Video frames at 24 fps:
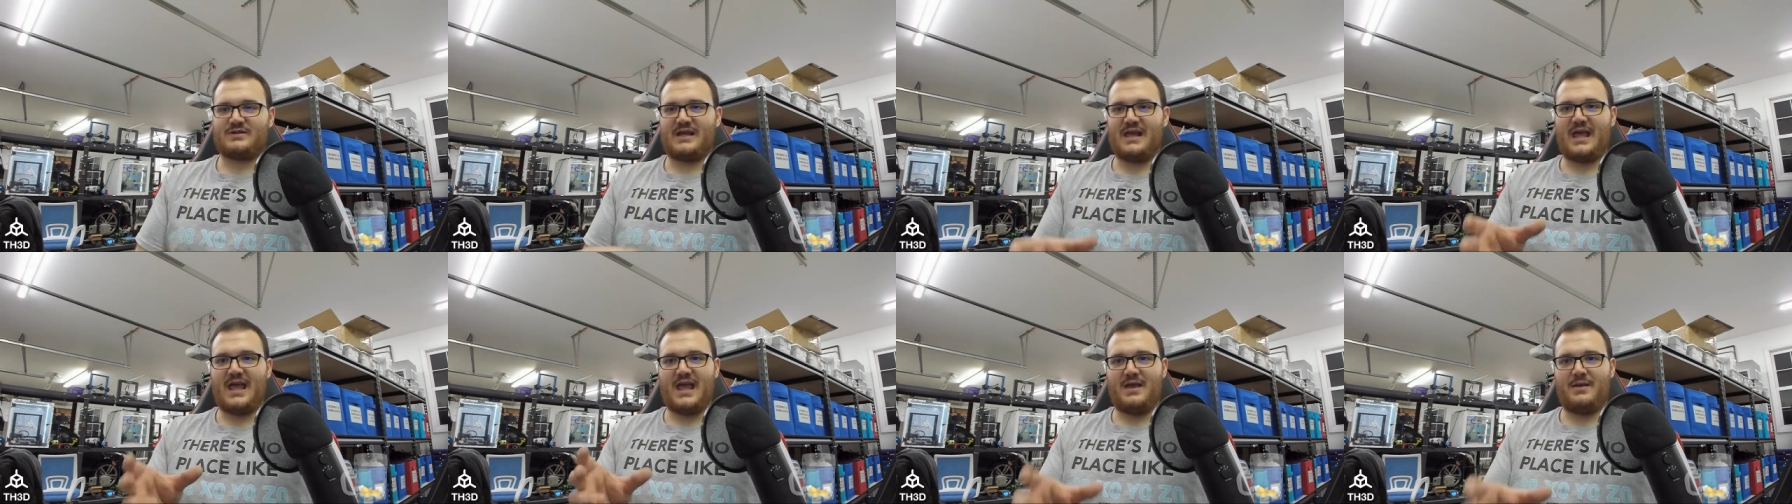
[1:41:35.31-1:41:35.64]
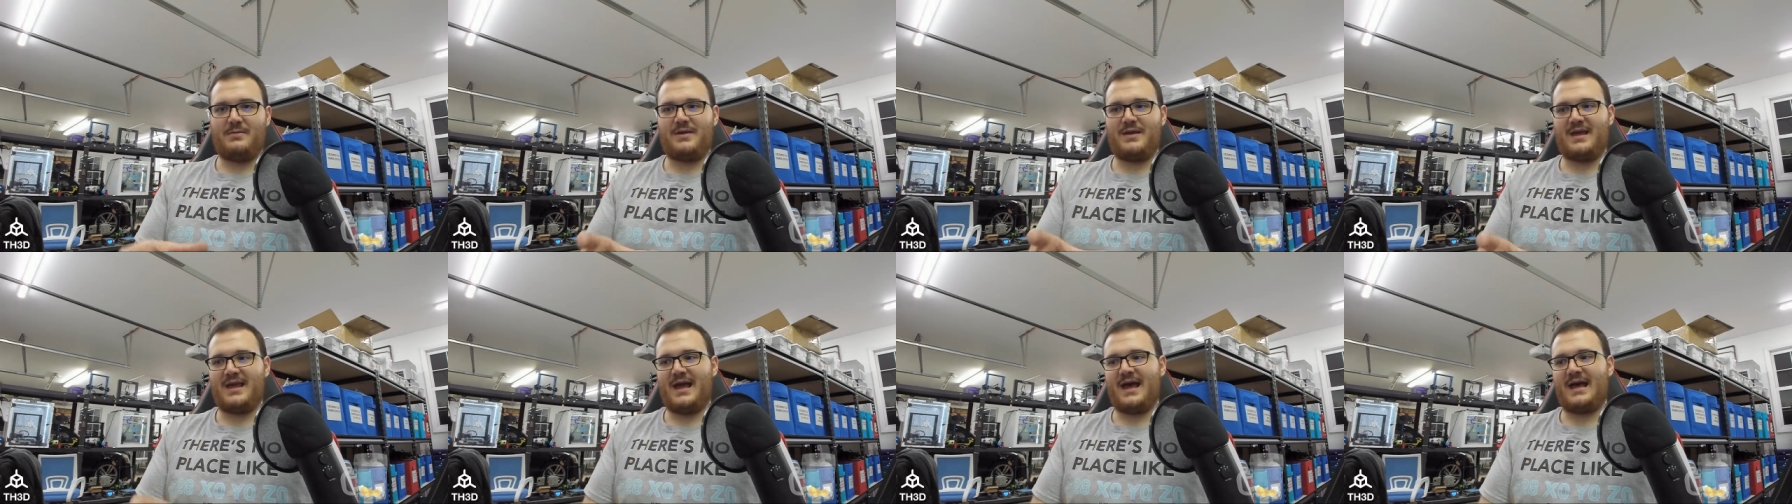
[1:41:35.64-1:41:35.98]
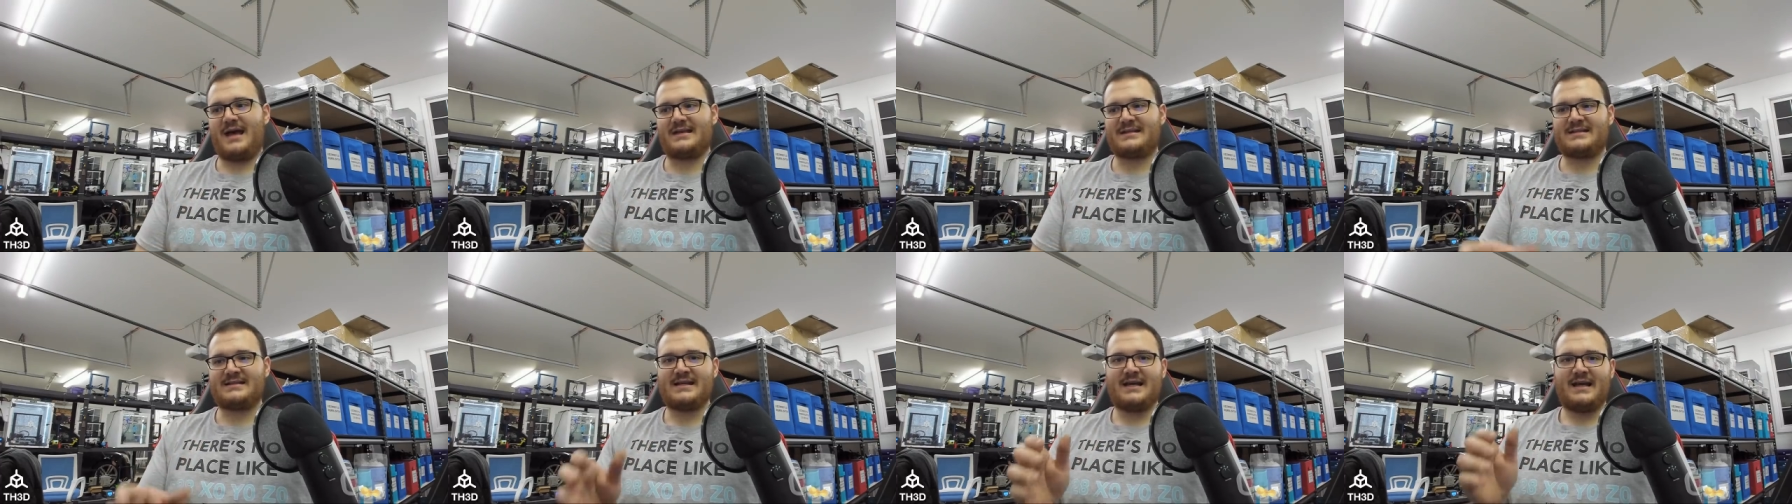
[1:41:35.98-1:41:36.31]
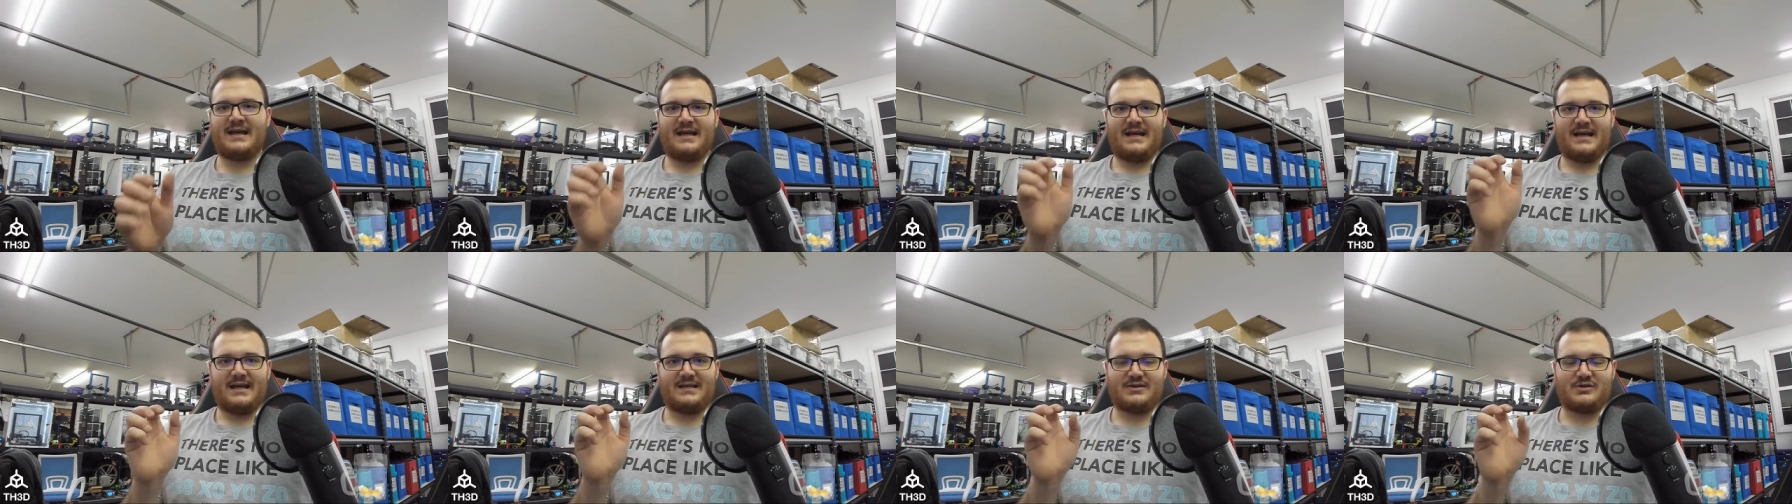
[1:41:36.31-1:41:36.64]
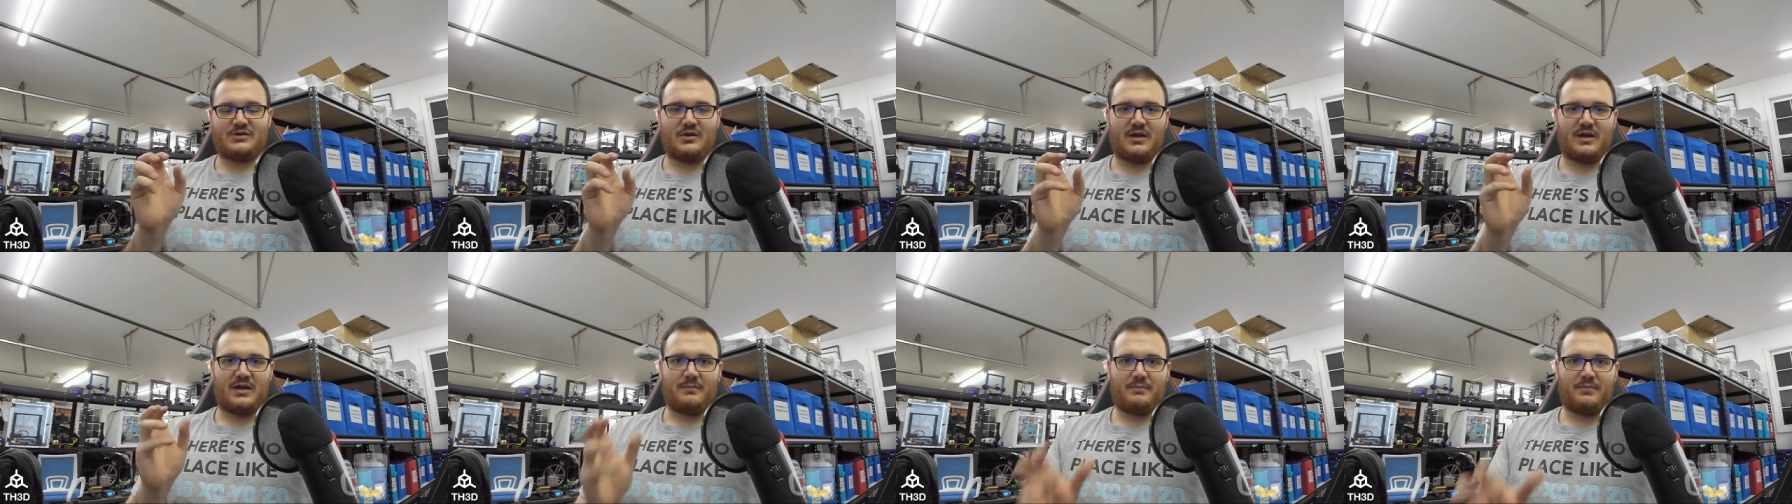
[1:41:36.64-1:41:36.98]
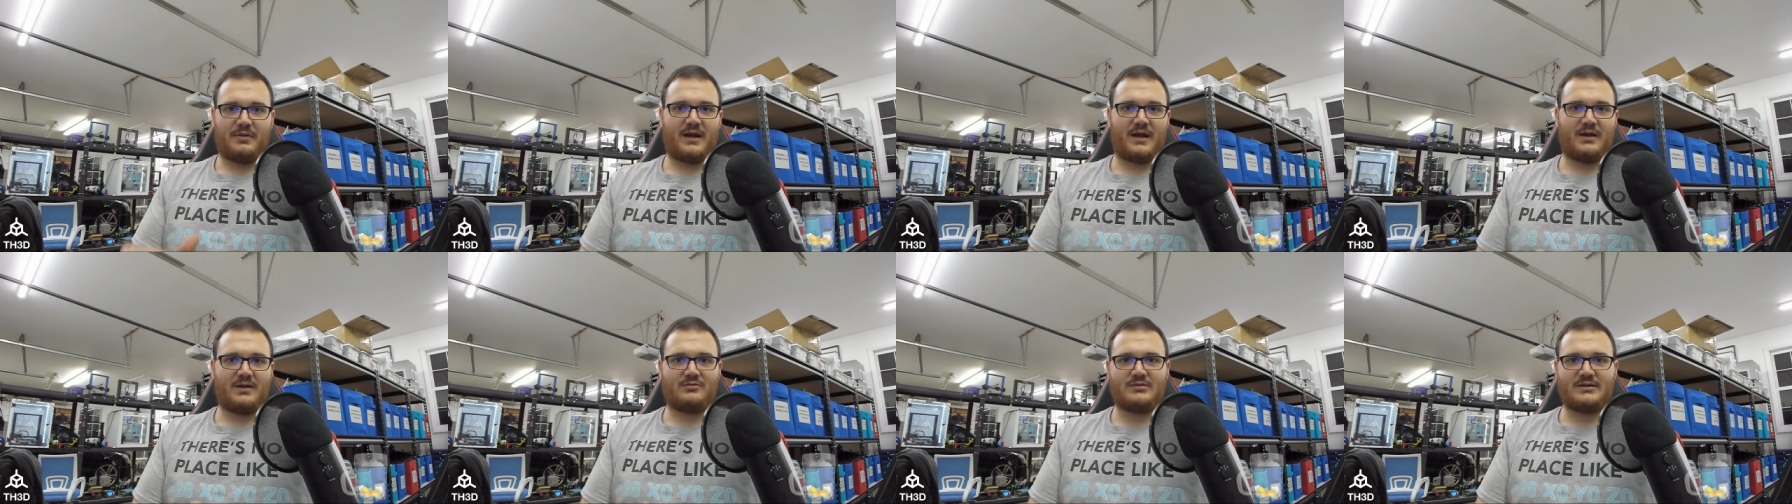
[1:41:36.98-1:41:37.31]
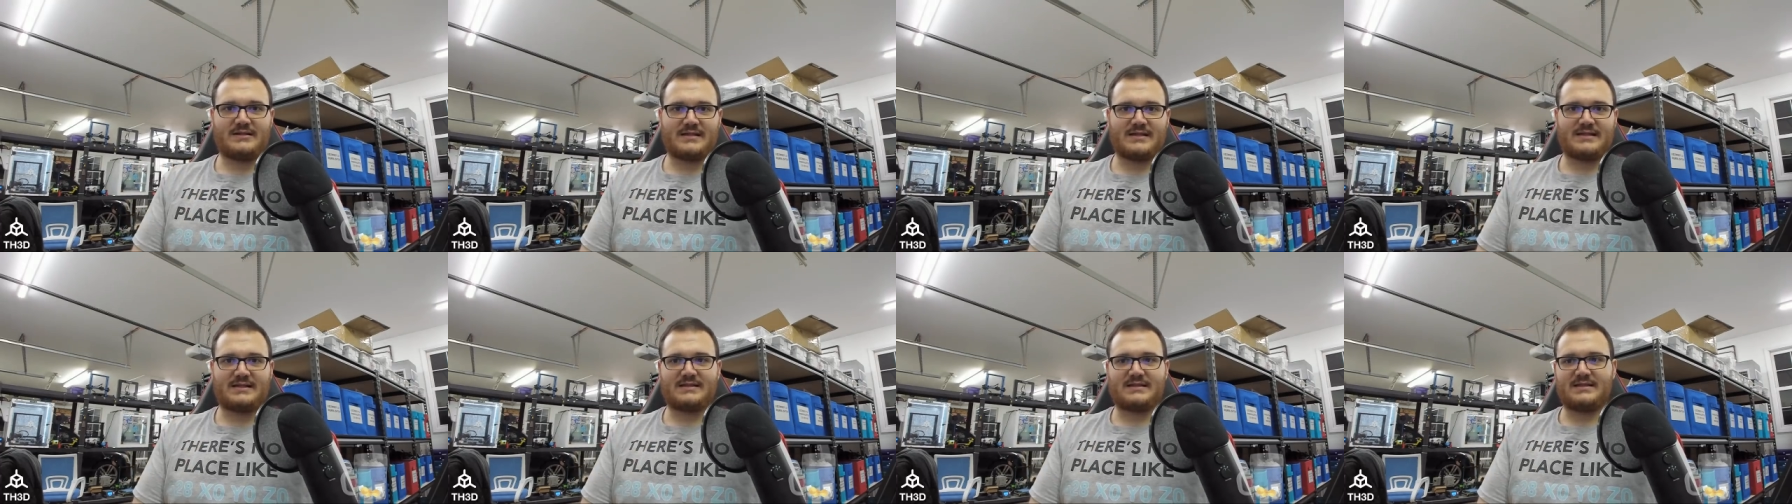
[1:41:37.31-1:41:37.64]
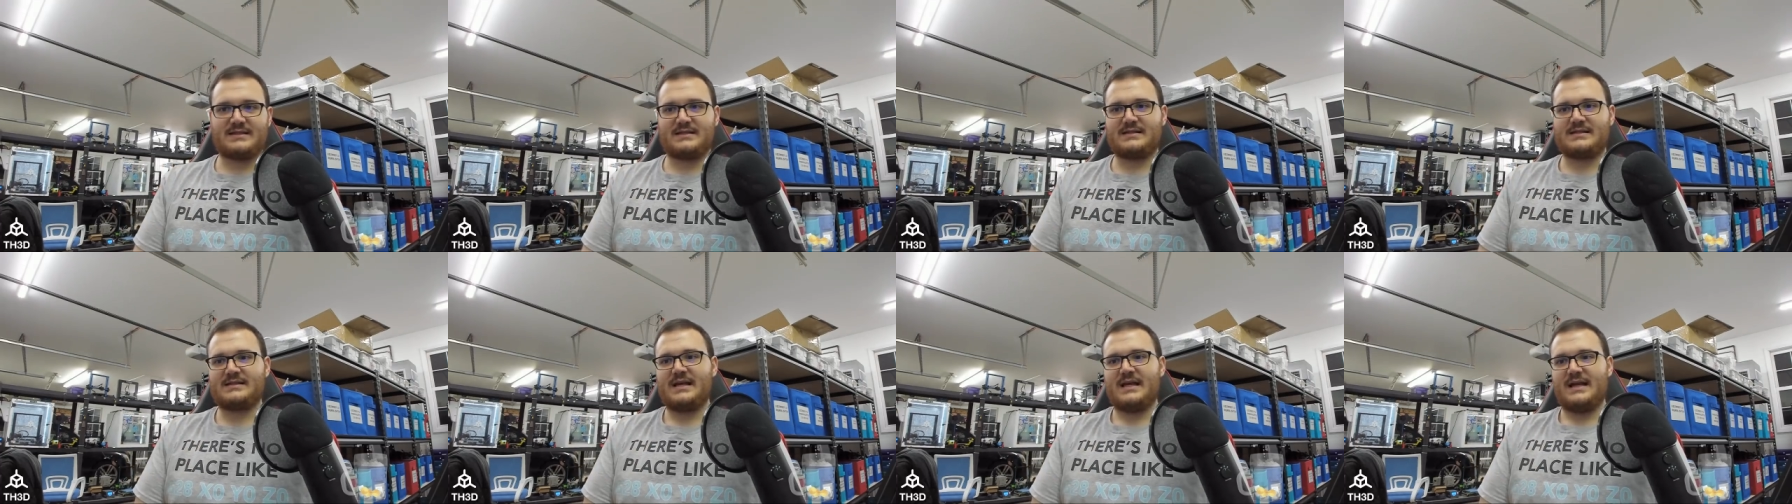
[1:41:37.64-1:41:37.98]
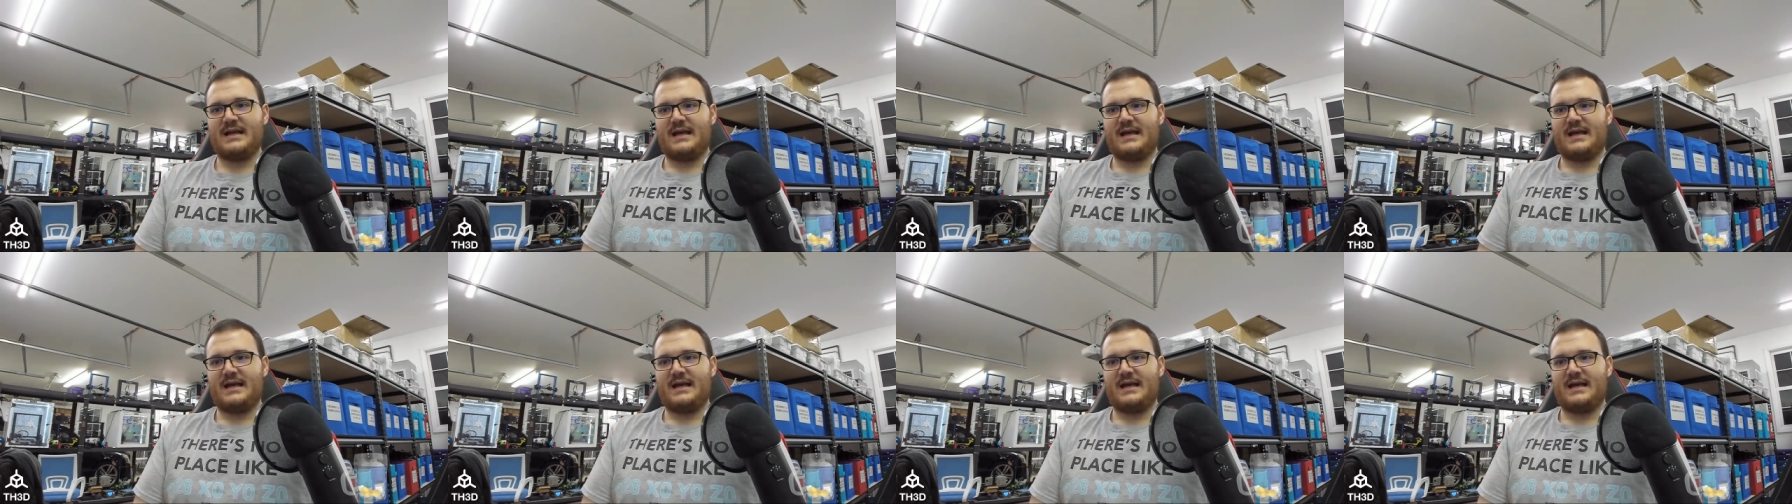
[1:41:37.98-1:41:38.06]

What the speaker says: ABS has good impact resistance,